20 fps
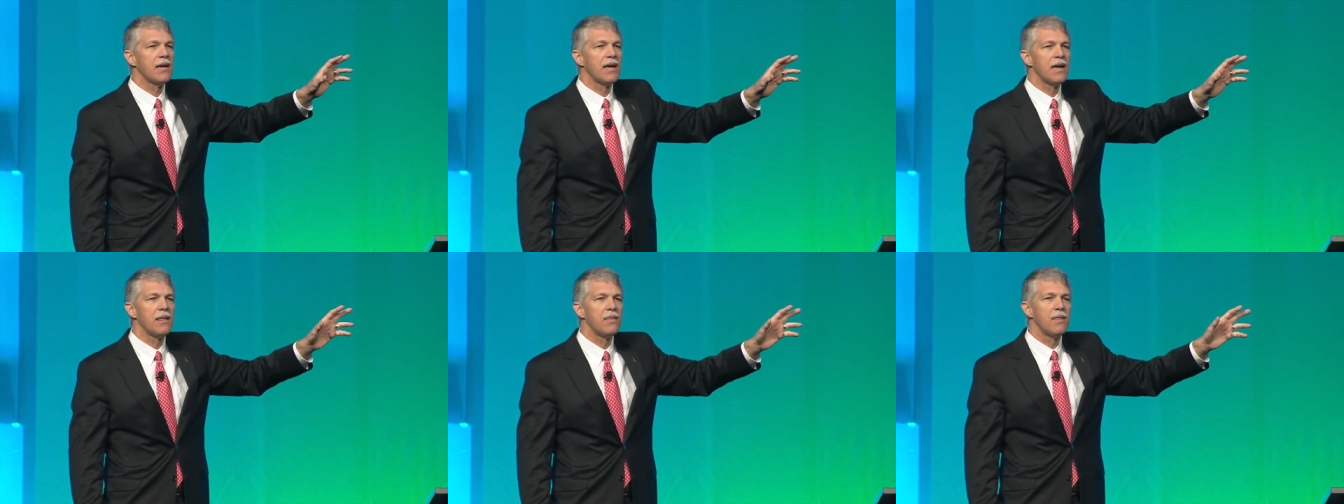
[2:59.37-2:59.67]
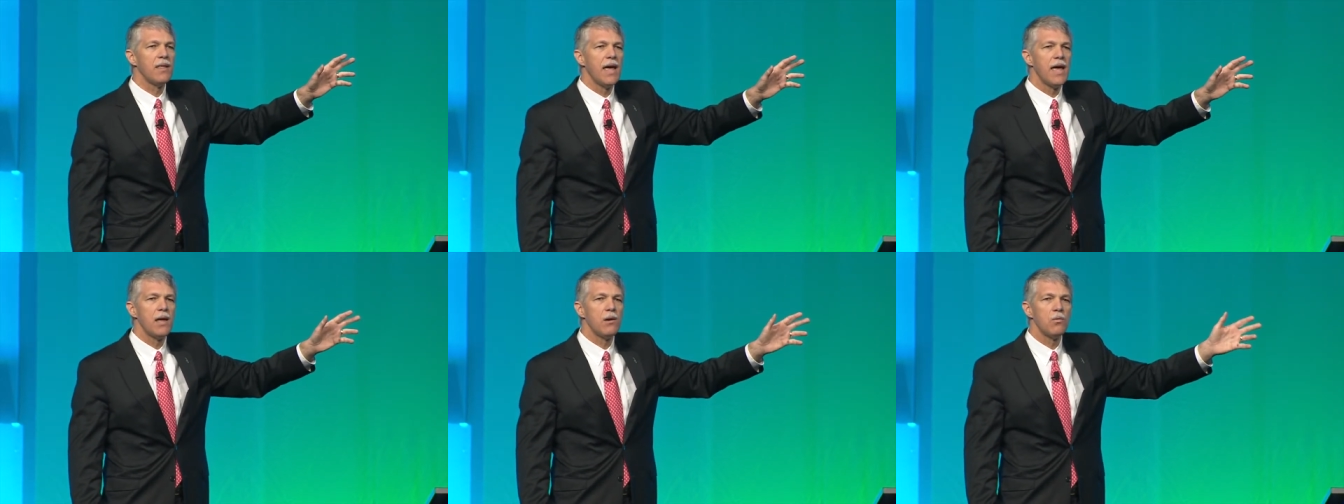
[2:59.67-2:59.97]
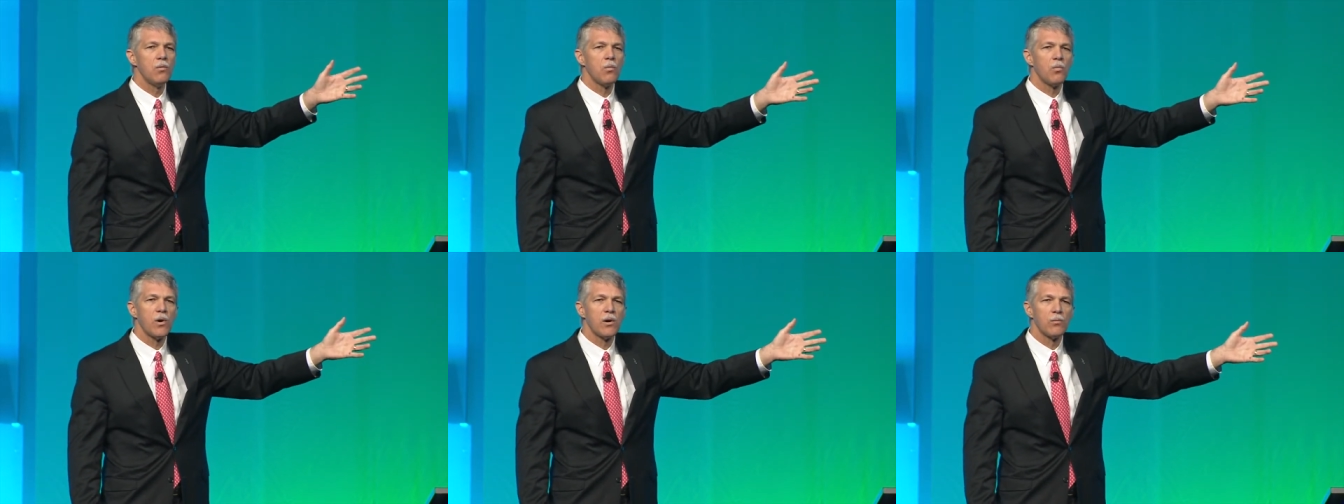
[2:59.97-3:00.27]
and
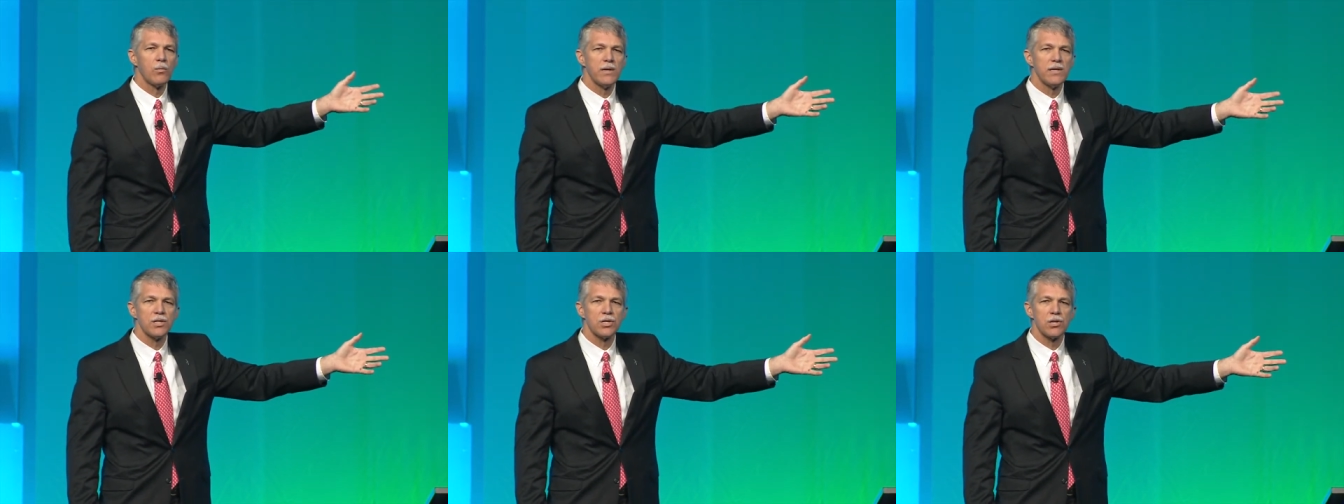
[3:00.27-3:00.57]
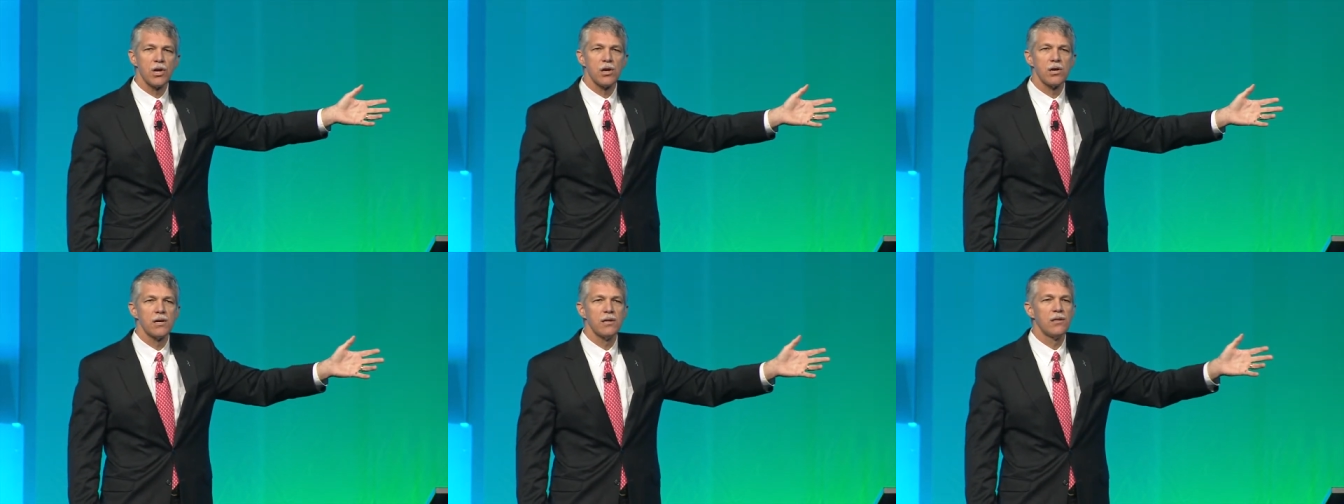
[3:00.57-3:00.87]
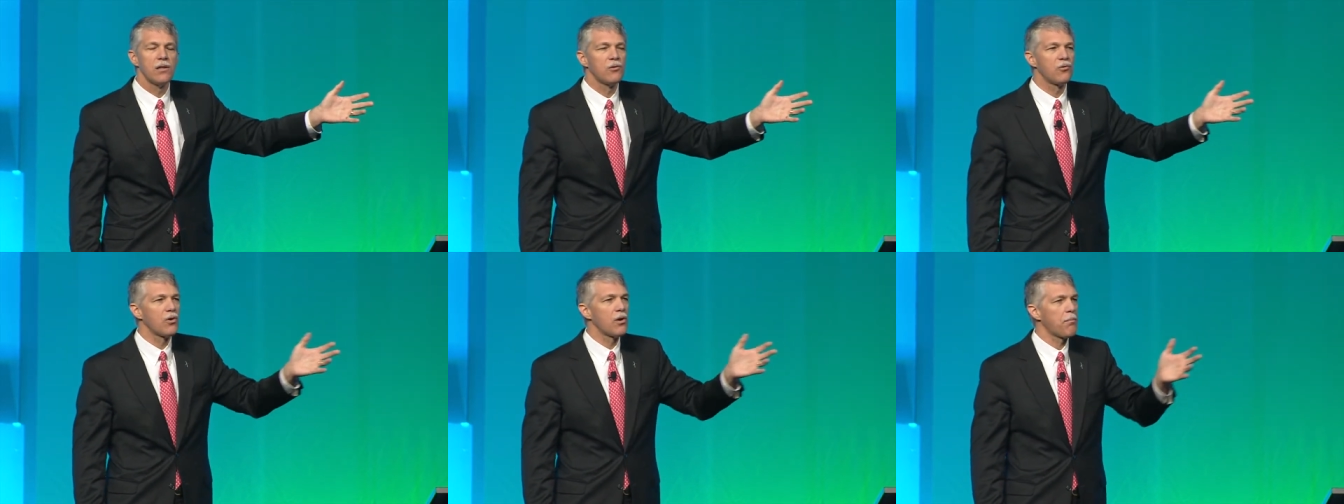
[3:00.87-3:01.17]
then when we started
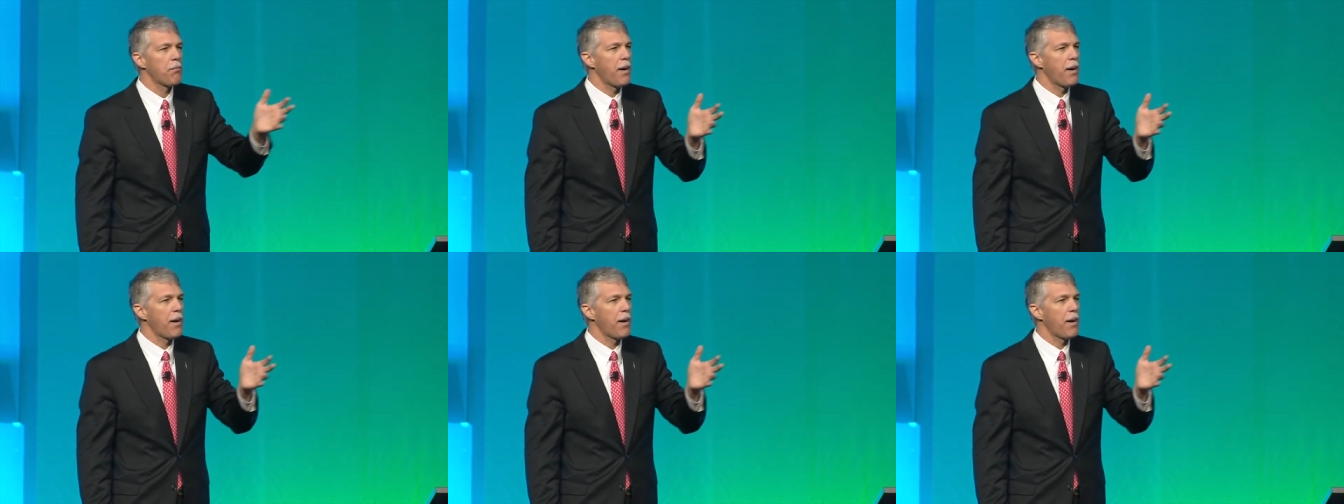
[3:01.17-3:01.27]
the trip